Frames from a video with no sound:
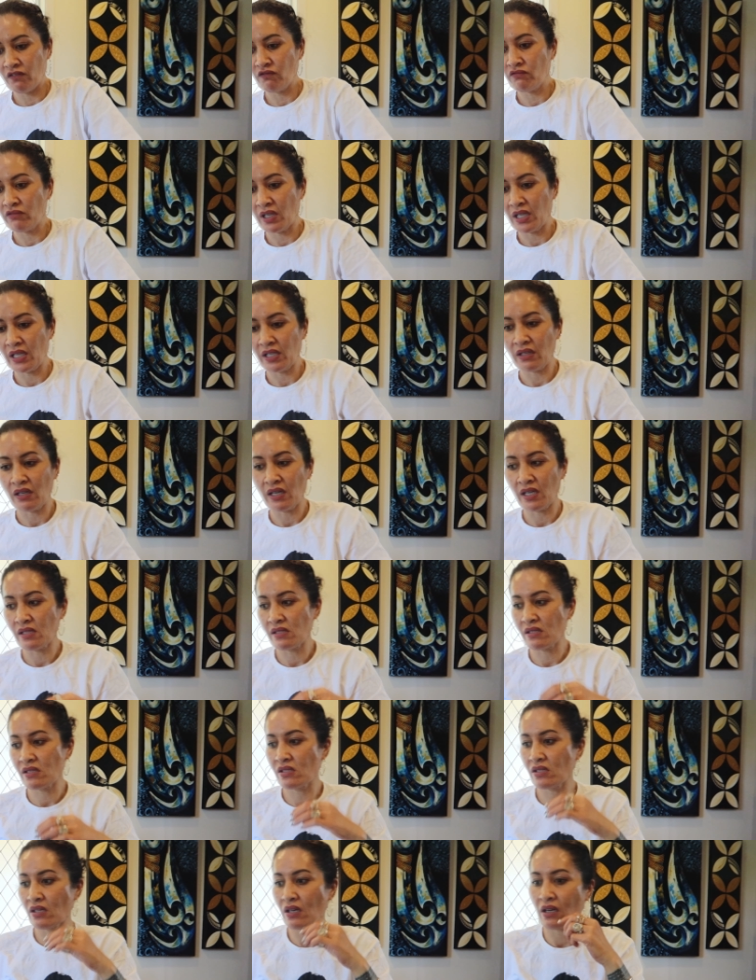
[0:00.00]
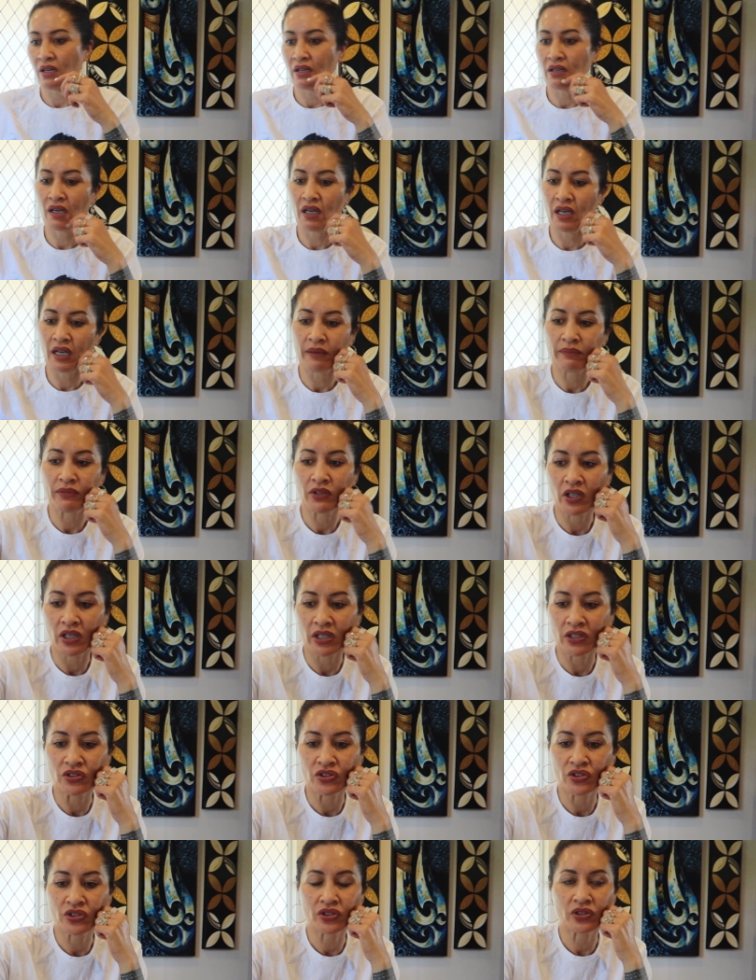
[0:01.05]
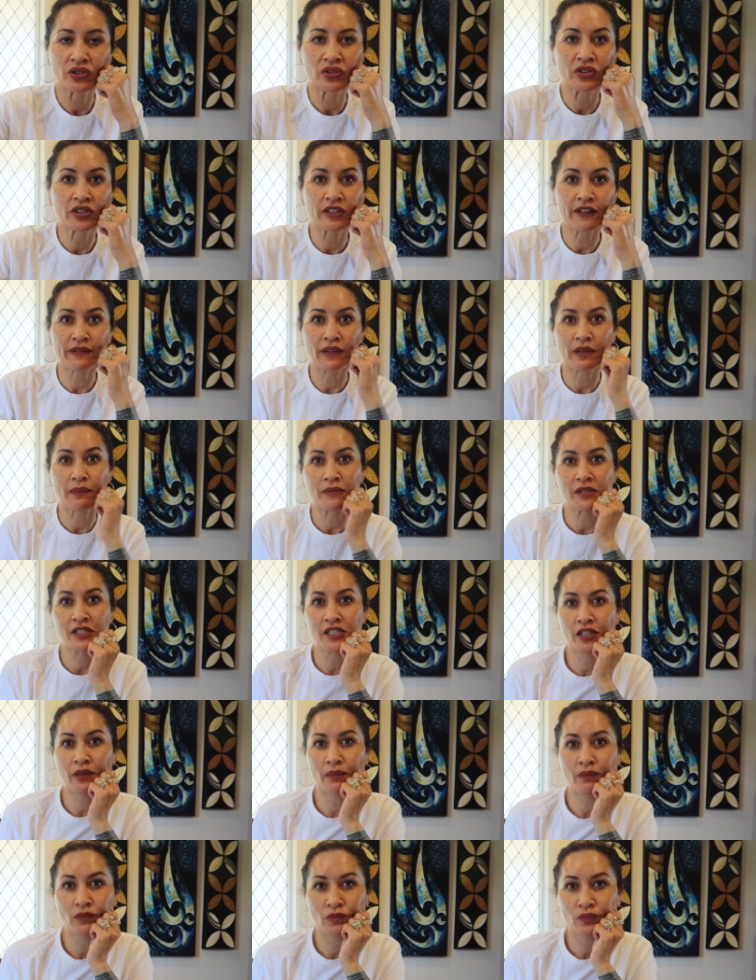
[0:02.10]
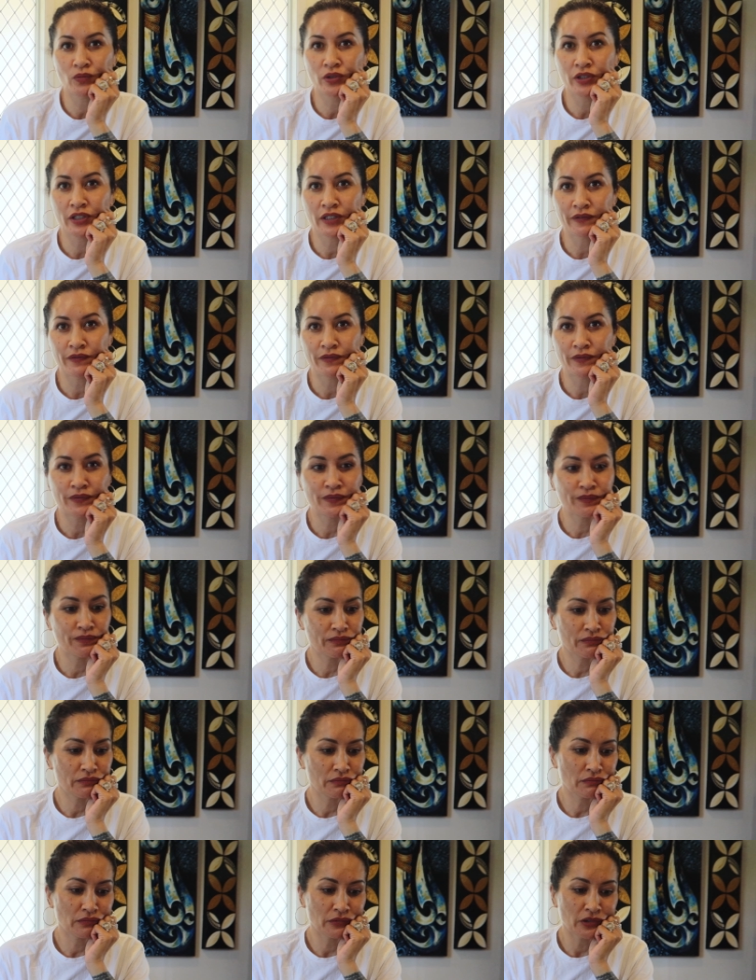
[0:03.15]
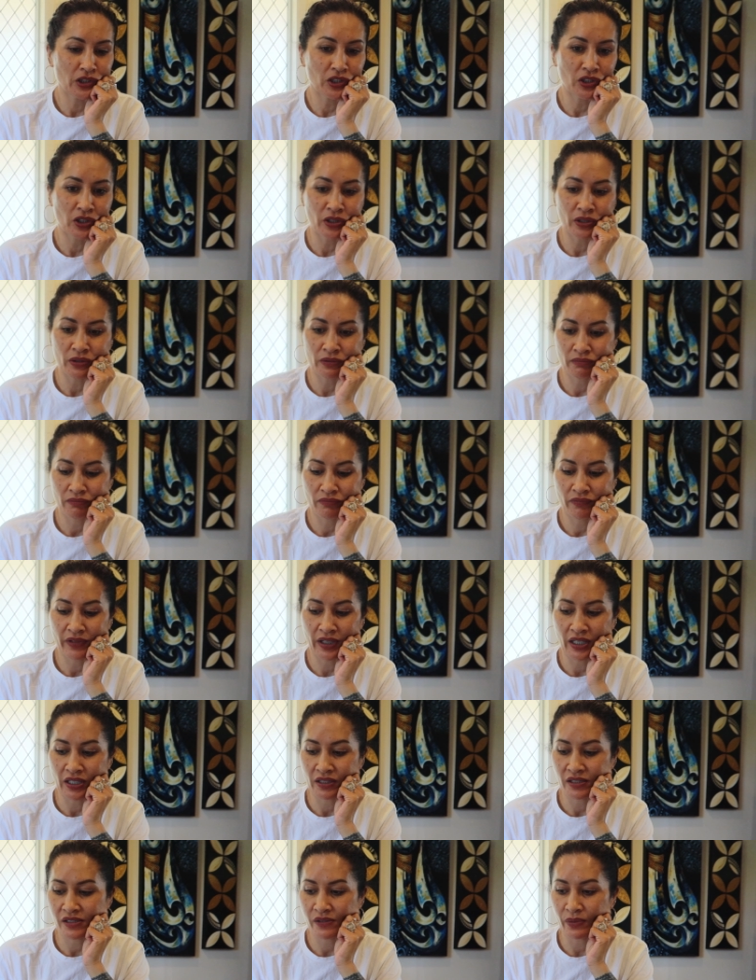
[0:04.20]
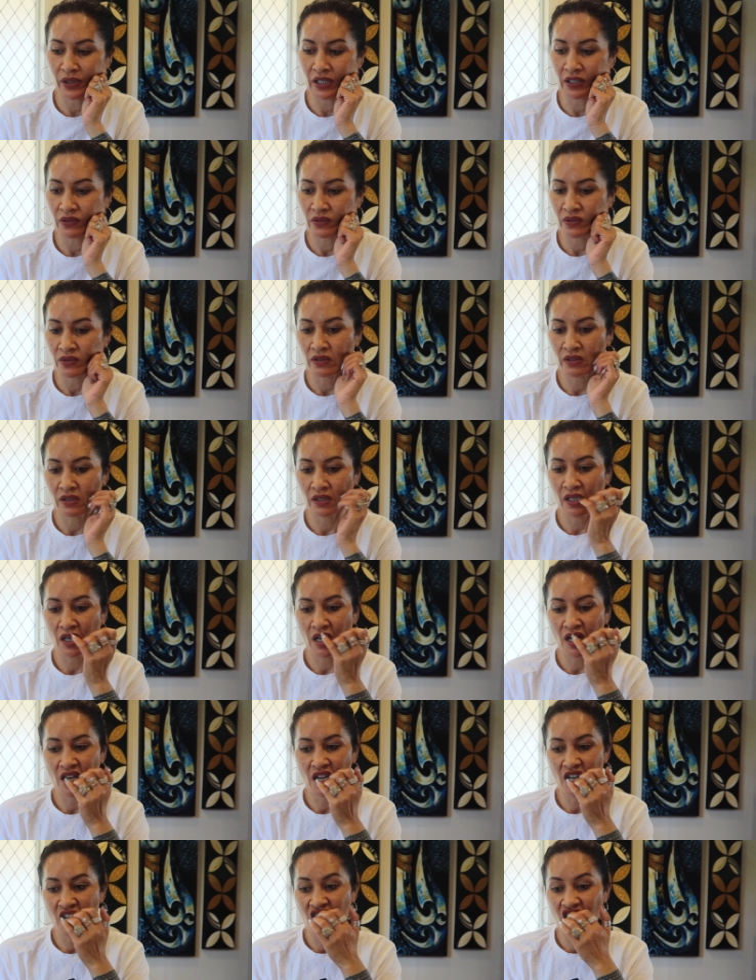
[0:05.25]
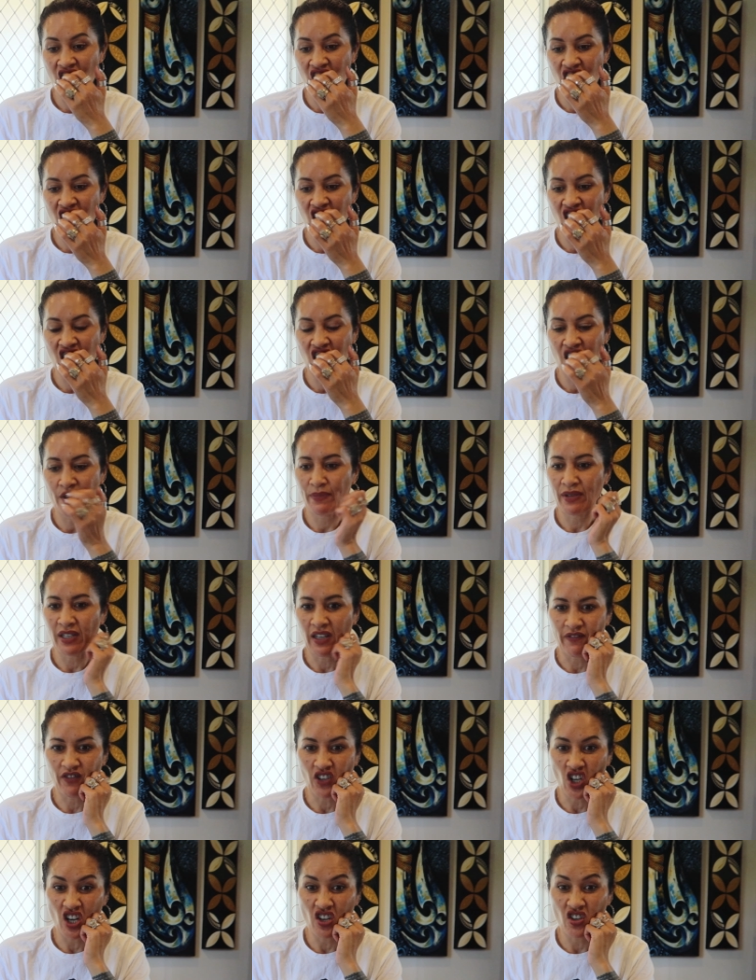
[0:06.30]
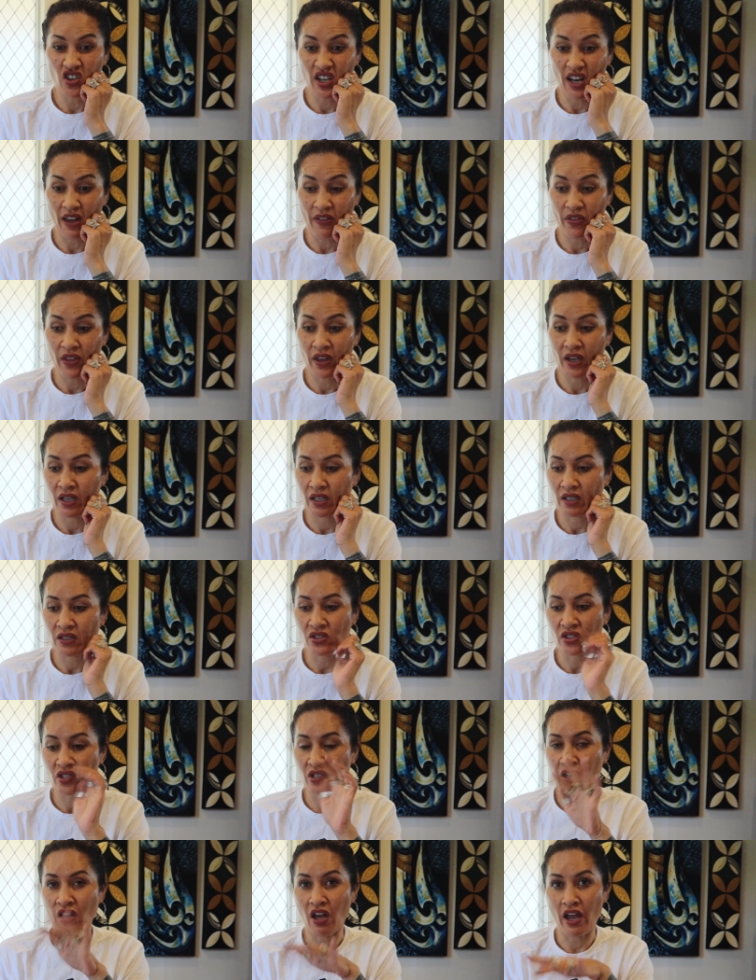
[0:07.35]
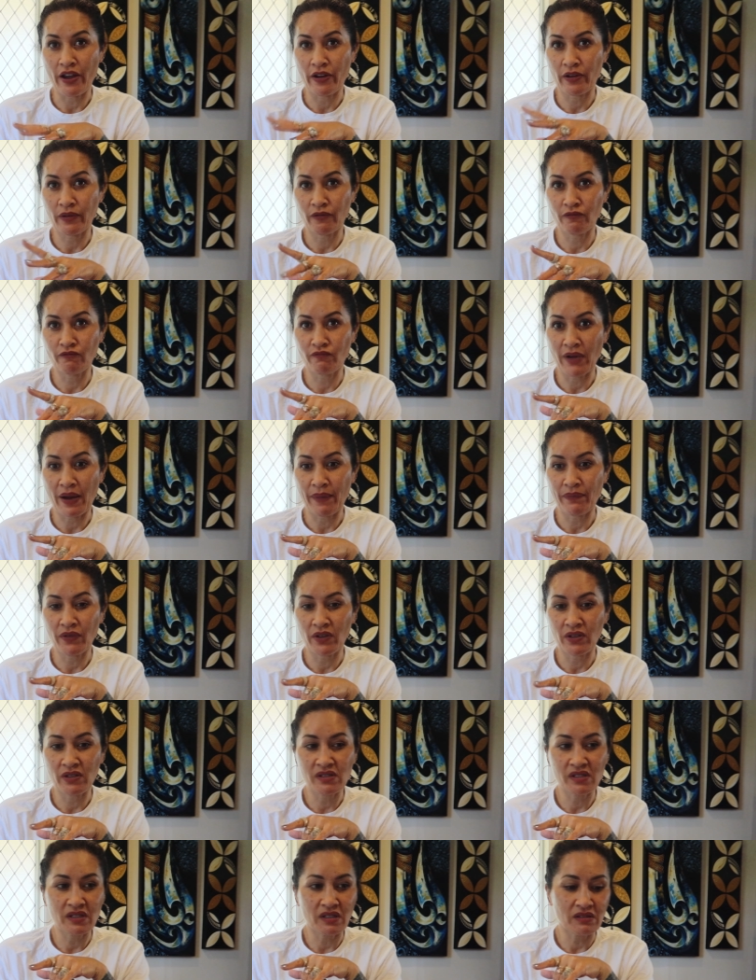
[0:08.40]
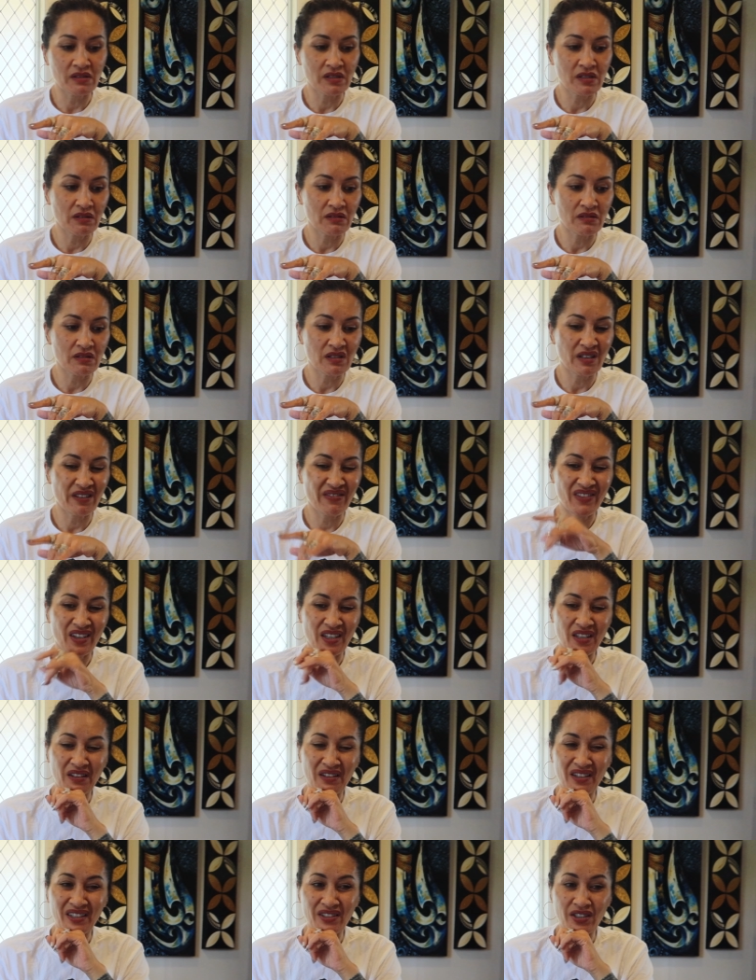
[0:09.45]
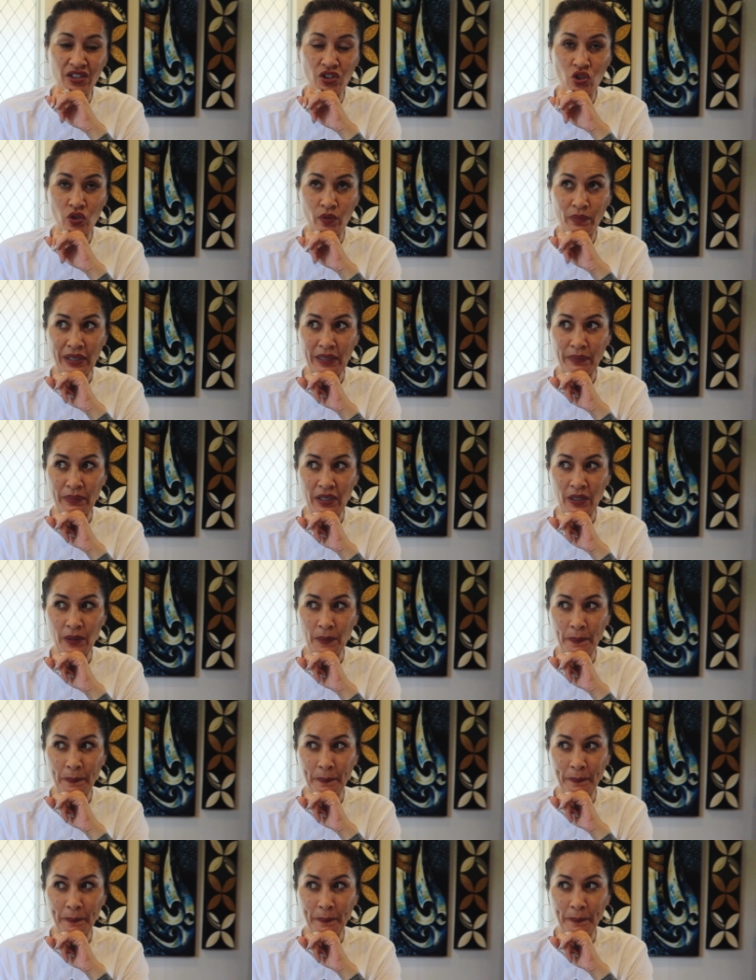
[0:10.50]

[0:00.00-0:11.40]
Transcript: really nice so I'm going to give them some give you know that as well but I've got nothing to like wrap those in so I was like thinking like tissue paper